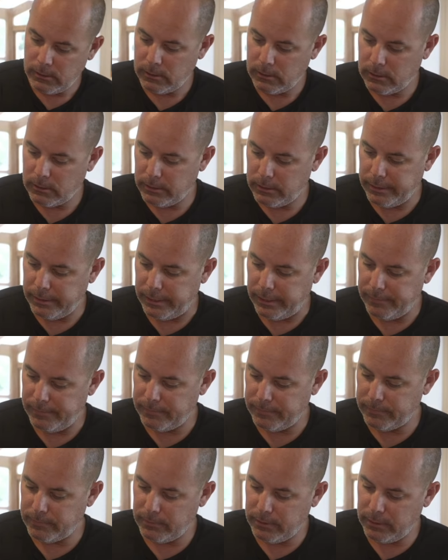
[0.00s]
All right,
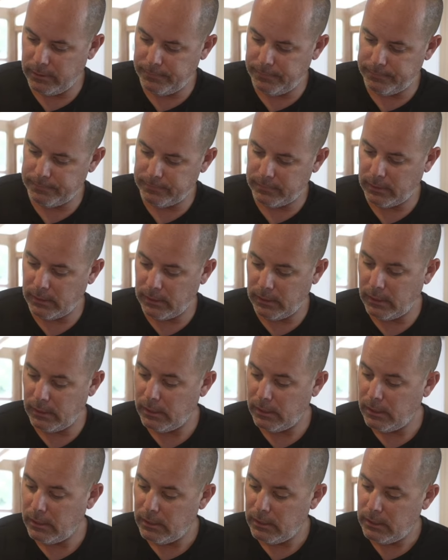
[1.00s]
well,
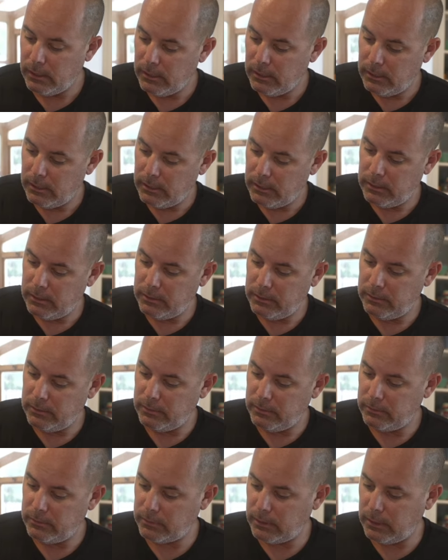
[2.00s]

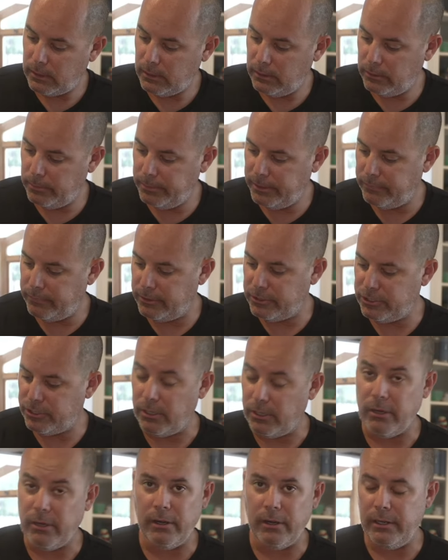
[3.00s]
it's got a little bit of a
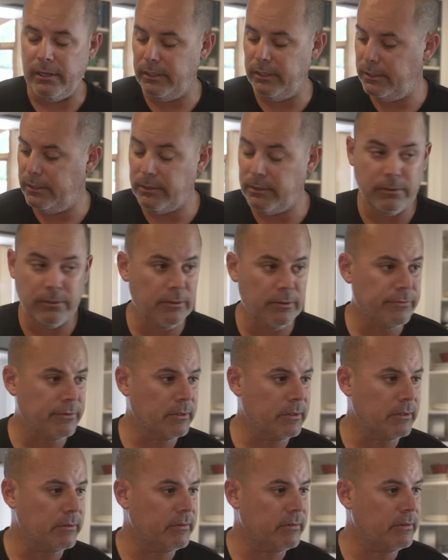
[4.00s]
char on it. I don't know if
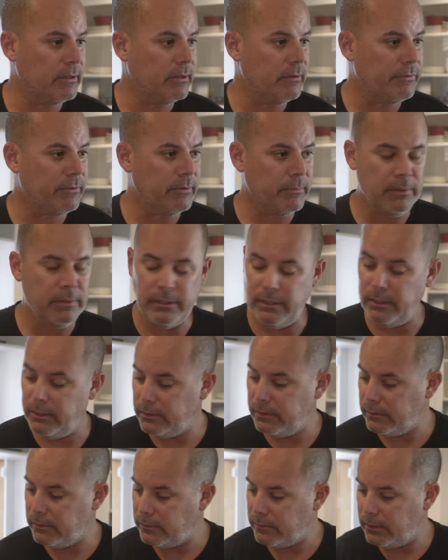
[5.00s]
you can see from there.
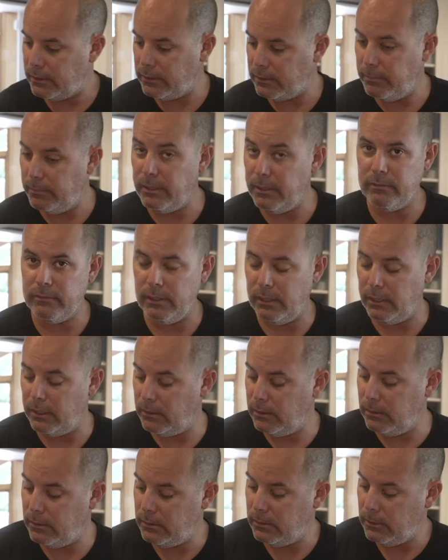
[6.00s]
It's not the best
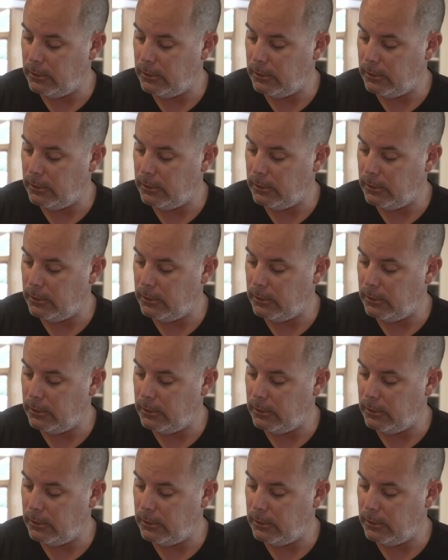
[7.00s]
angle.